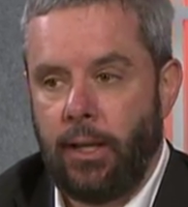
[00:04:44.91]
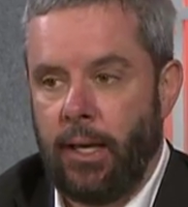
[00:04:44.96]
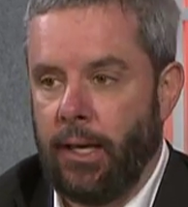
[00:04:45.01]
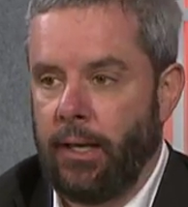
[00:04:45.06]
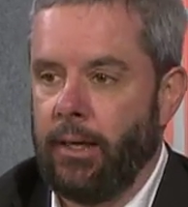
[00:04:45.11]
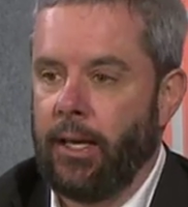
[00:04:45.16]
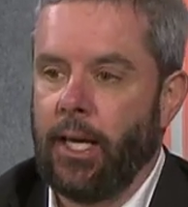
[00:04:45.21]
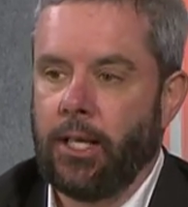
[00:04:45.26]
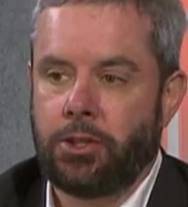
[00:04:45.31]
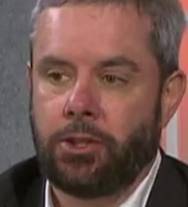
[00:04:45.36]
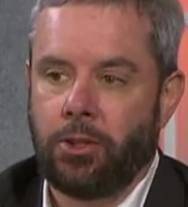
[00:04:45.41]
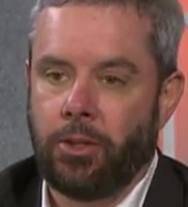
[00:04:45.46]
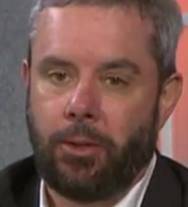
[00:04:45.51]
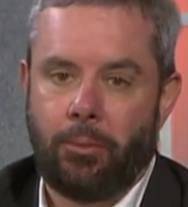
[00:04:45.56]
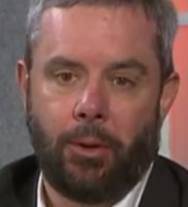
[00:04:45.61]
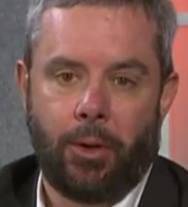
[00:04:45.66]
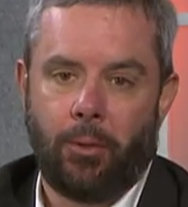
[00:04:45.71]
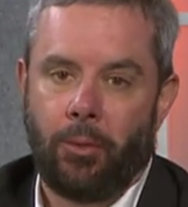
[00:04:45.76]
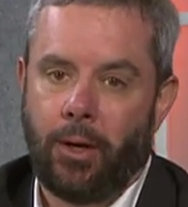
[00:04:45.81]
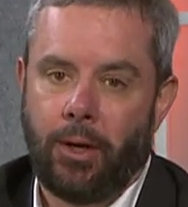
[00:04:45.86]
And naturally,
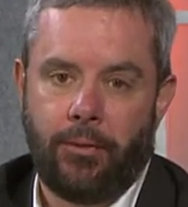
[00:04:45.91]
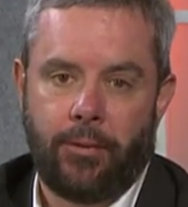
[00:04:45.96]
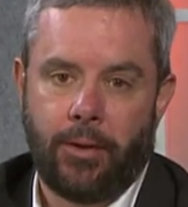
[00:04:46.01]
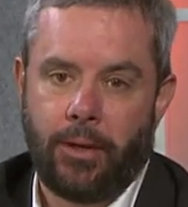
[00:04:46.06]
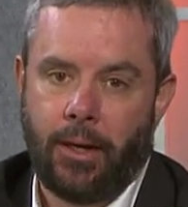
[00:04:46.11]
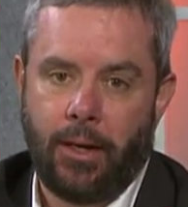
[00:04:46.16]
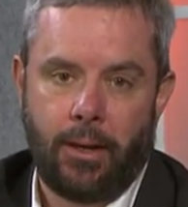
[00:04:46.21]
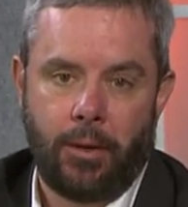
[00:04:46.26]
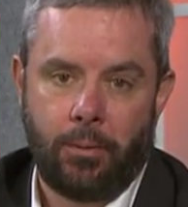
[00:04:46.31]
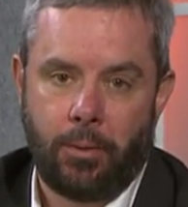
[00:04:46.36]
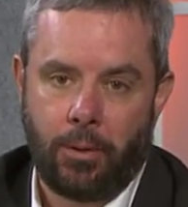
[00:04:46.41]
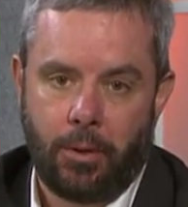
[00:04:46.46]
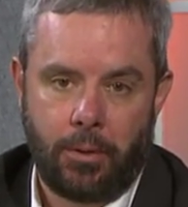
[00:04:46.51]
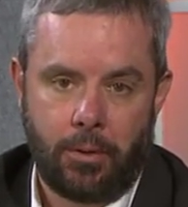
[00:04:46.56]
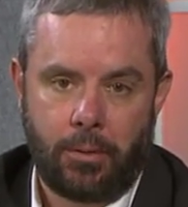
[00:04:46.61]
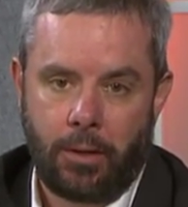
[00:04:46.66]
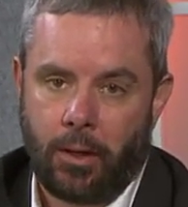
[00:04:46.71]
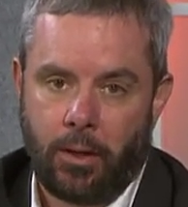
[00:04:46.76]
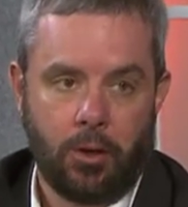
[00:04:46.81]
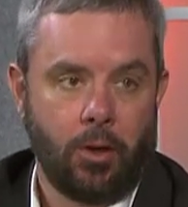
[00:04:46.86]
my wife and I
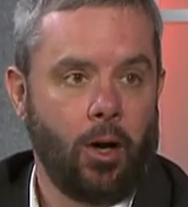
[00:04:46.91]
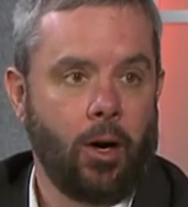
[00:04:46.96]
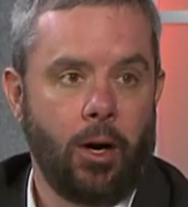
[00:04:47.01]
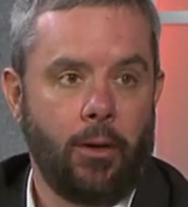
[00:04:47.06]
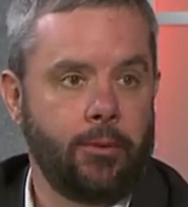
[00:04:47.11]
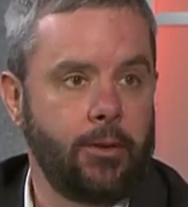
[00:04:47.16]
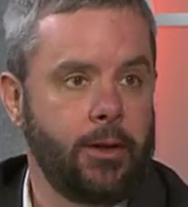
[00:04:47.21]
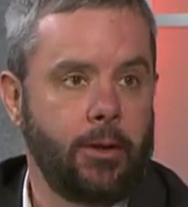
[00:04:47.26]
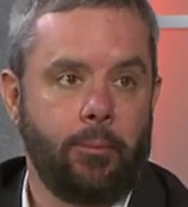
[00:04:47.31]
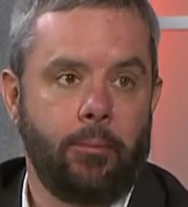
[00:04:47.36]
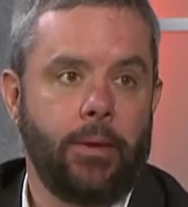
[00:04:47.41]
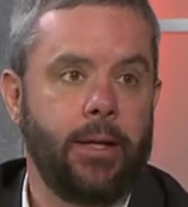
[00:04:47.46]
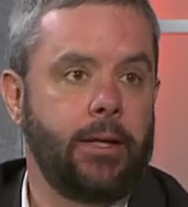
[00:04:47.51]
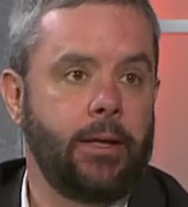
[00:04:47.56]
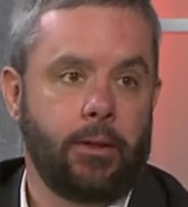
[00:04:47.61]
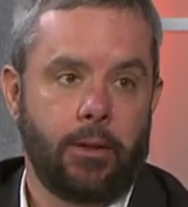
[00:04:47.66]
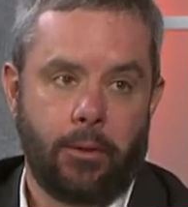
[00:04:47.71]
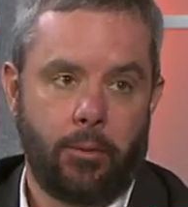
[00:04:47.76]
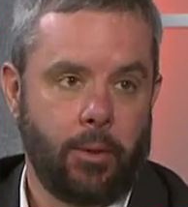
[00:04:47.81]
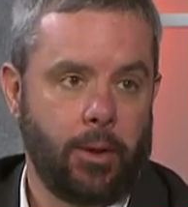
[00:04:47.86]
were alarmed and
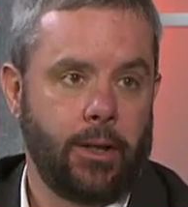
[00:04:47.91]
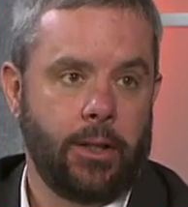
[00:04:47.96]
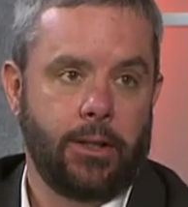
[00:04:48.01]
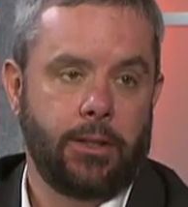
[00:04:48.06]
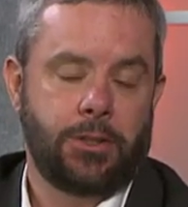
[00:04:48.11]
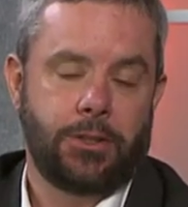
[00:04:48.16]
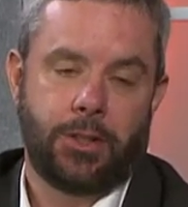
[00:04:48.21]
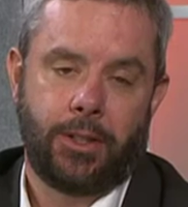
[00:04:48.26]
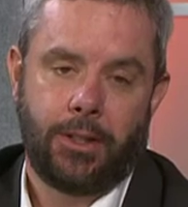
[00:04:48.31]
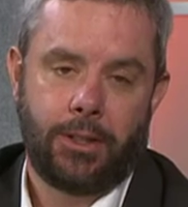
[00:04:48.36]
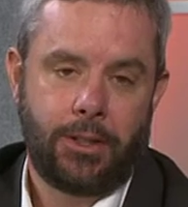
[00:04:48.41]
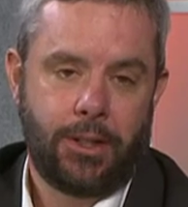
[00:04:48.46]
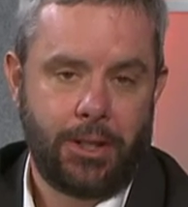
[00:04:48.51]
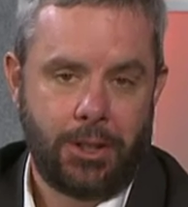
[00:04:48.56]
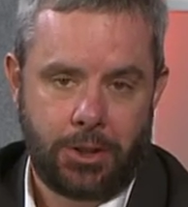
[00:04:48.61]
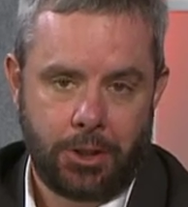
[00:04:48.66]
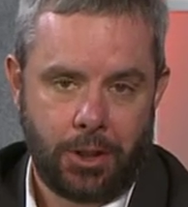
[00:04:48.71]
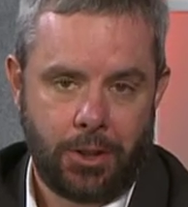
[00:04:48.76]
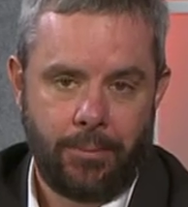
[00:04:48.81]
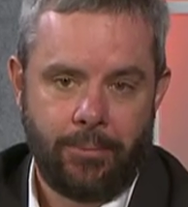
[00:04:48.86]
immediately went in to see the
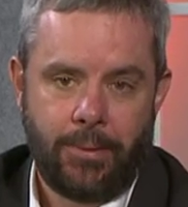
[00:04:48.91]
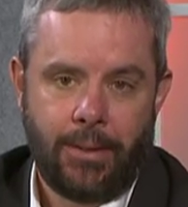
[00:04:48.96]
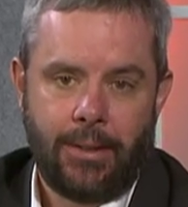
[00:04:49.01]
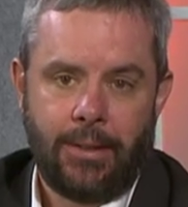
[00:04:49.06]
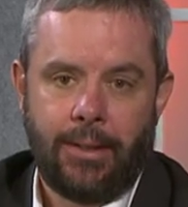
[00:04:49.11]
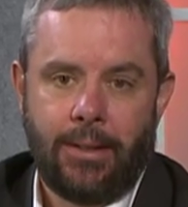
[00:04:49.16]
teacher.